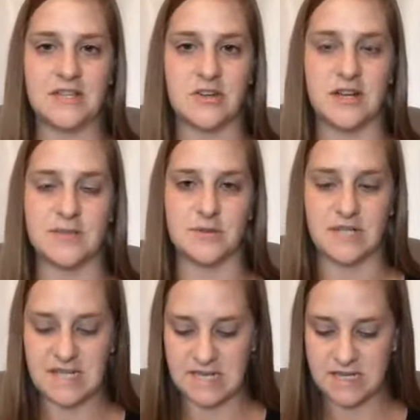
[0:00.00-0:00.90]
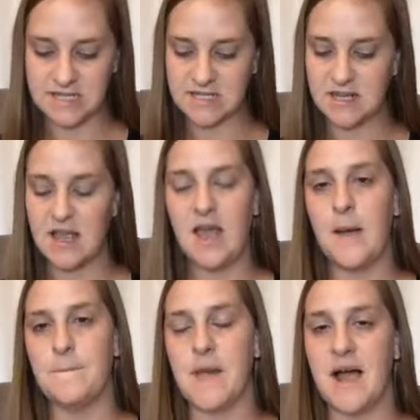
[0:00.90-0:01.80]
her expertise.
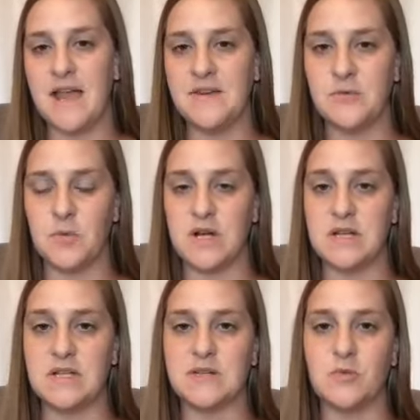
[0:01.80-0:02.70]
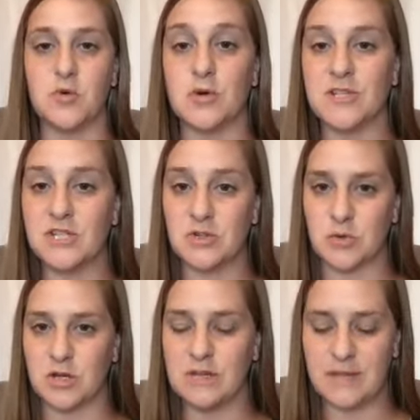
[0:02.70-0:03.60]
Mine was more
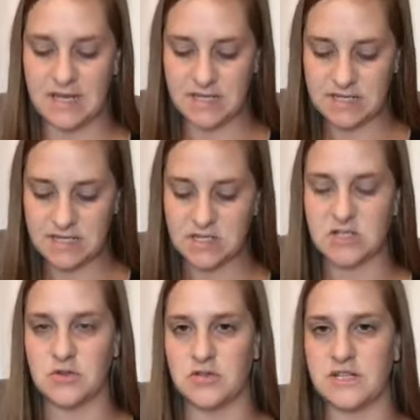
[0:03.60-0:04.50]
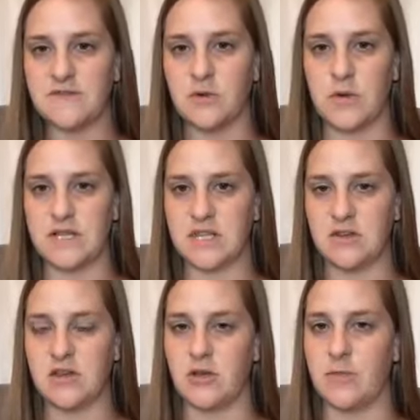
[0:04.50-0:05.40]
story-based. So there's different ways that you
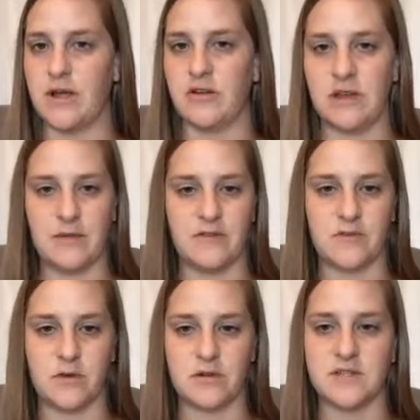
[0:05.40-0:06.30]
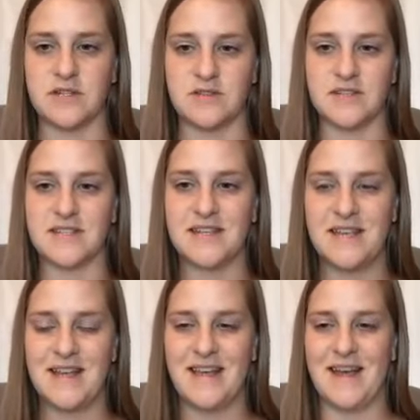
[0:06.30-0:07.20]
can go about your email, of course. There's
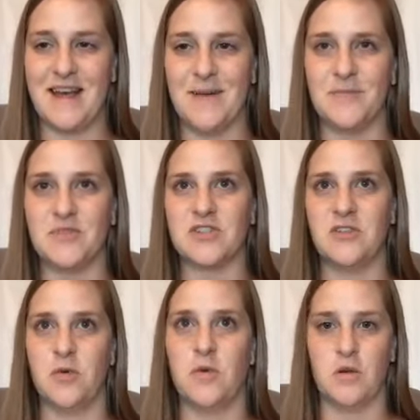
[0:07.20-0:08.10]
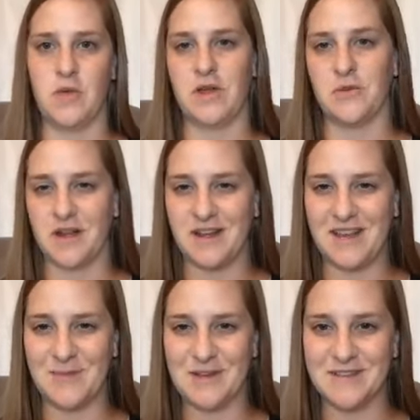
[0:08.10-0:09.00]
no one way to write an
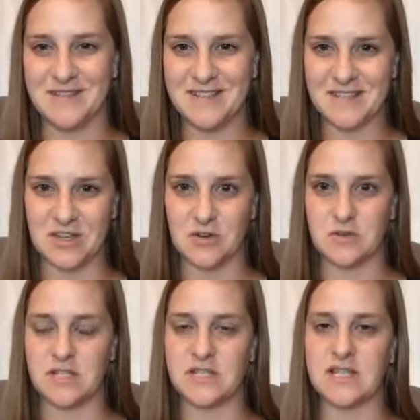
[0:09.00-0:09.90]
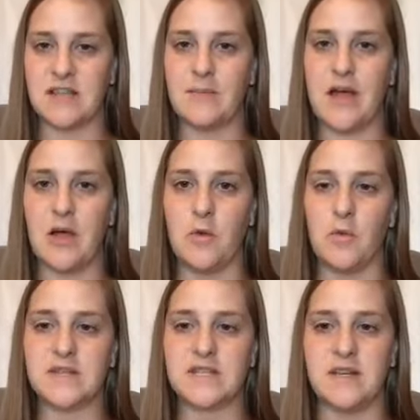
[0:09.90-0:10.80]
email. So just think about
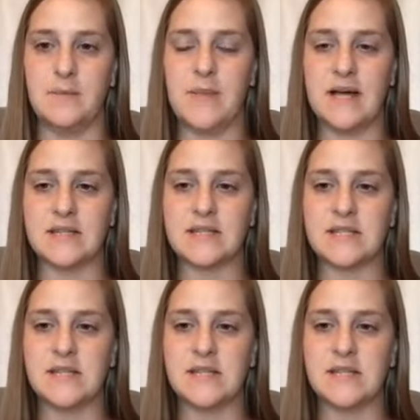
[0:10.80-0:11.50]
what's going to best